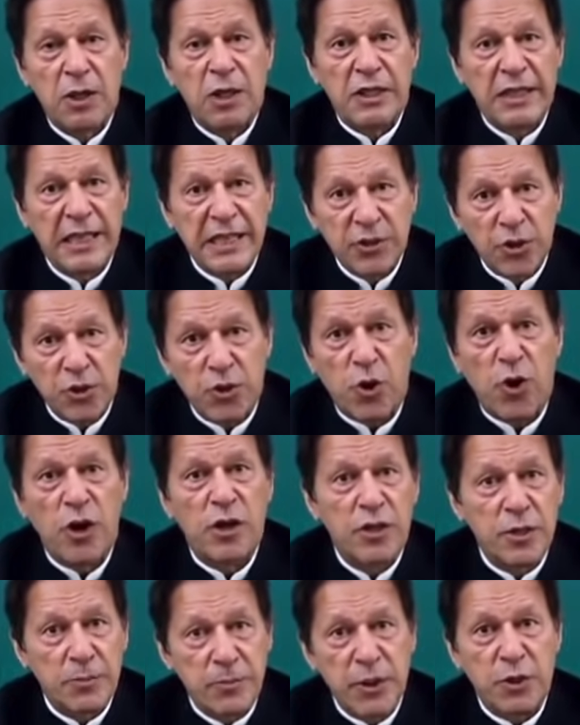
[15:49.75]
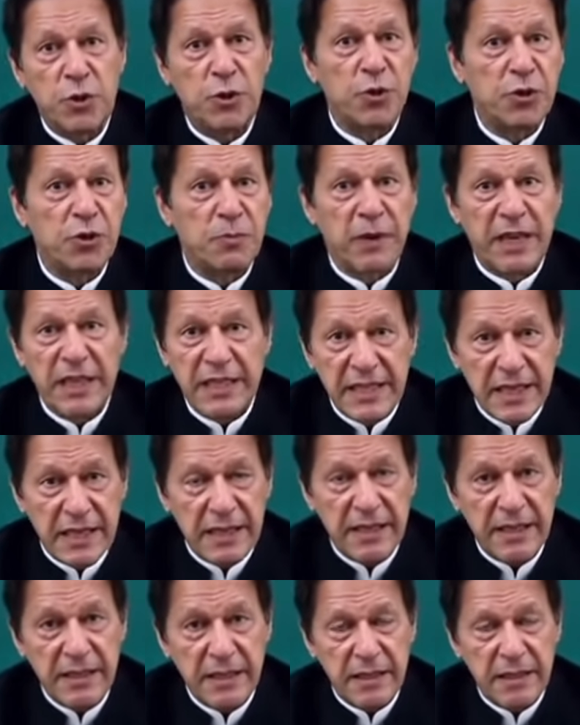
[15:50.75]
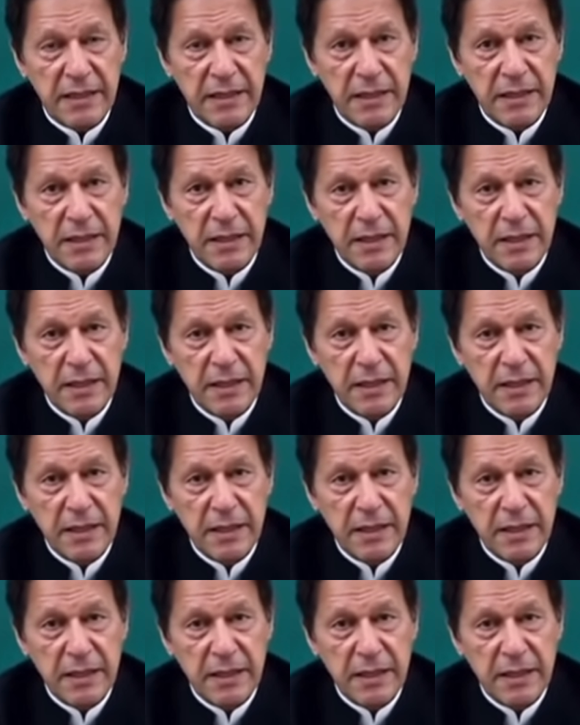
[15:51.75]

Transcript: this soil to be used by terrorists.